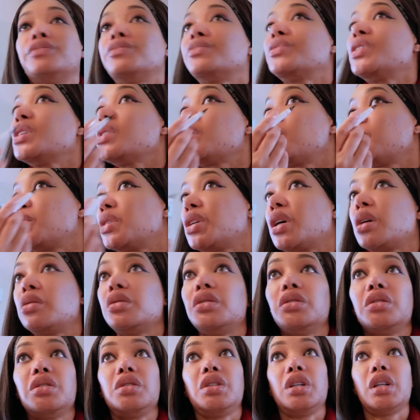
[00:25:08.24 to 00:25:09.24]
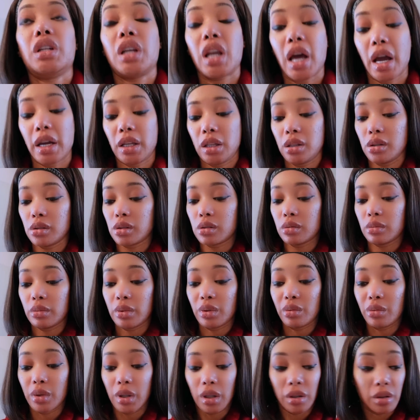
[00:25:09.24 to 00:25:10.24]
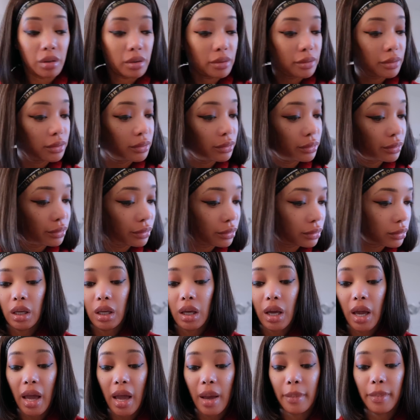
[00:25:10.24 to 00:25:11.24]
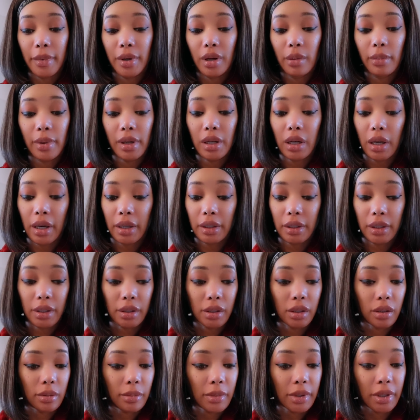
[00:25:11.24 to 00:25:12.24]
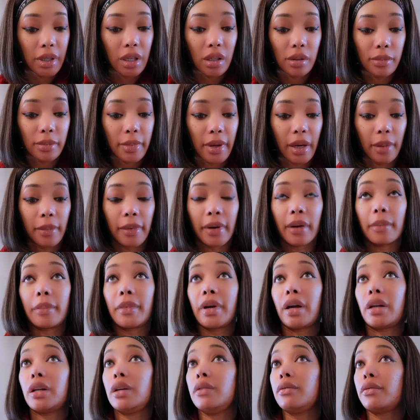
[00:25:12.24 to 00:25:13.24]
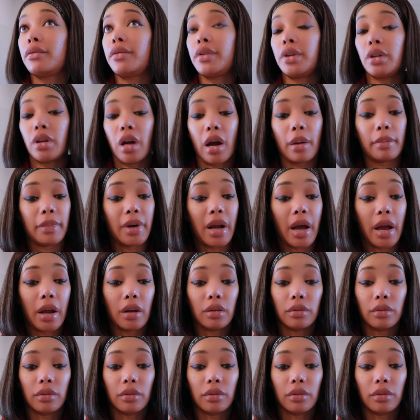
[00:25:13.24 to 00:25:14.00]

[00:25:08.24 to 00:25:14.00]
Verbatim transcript: This one don't look nothing like this one, but whatever. It happen, it be like this sometimes, baby. I'm not even kidding, I'm not,